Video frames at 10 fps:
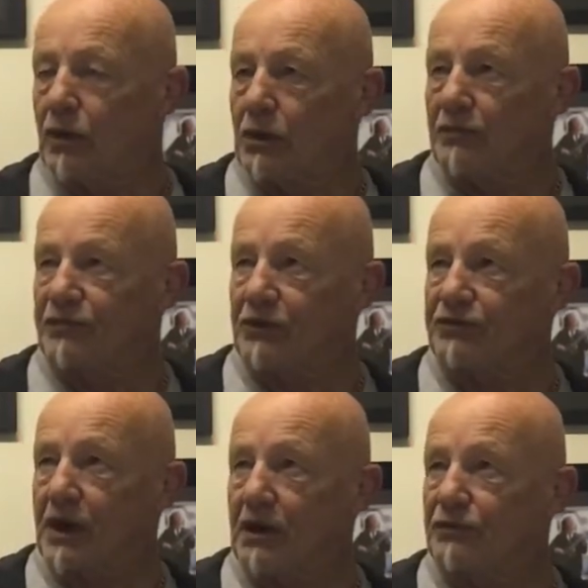they've
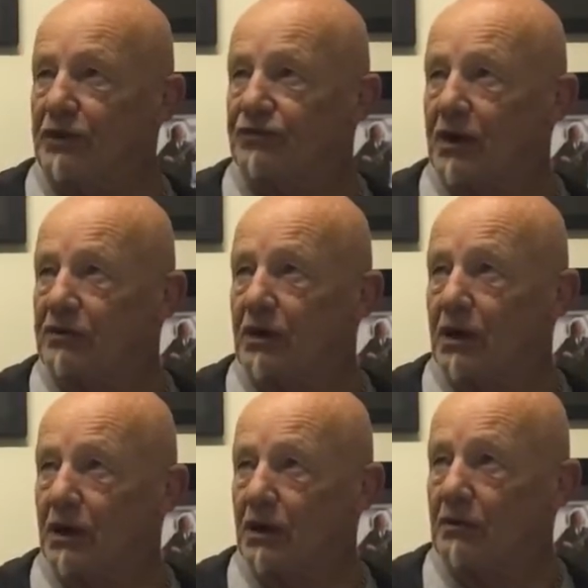just had this
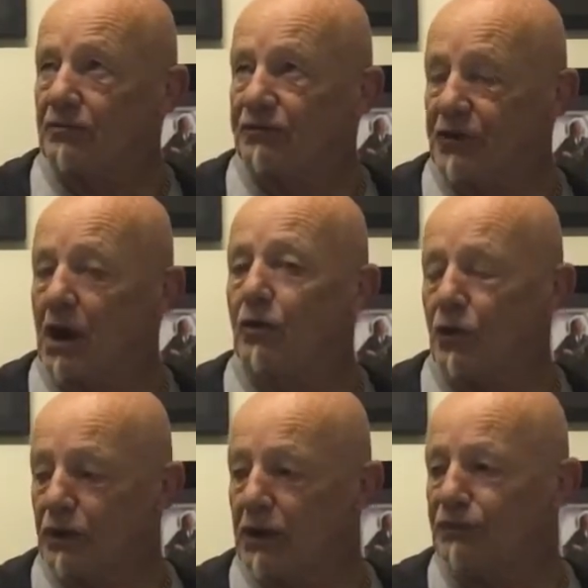show
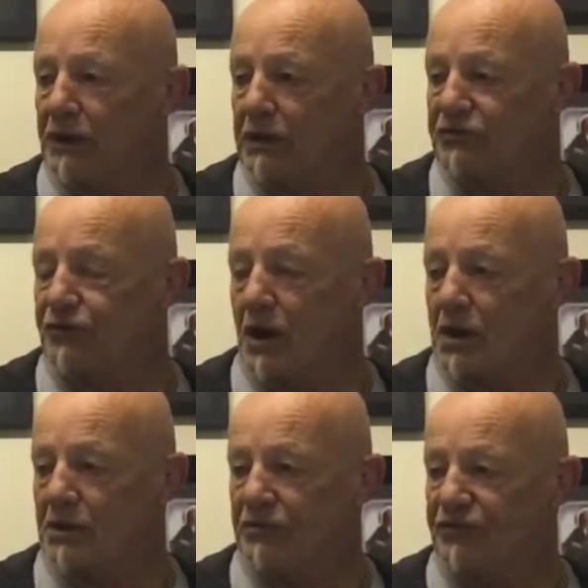on the
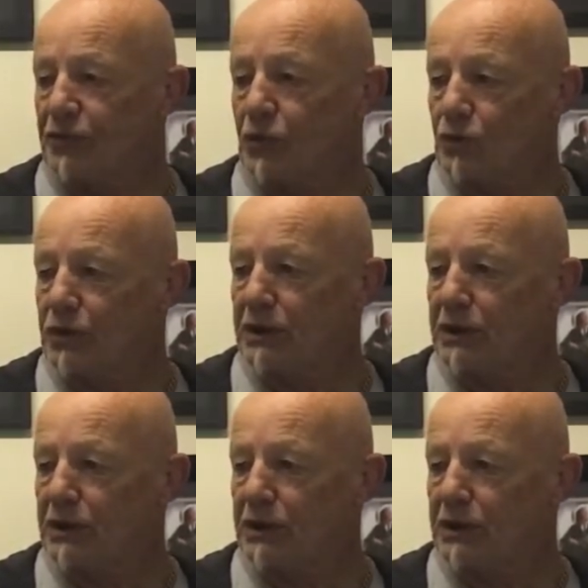Australian Story,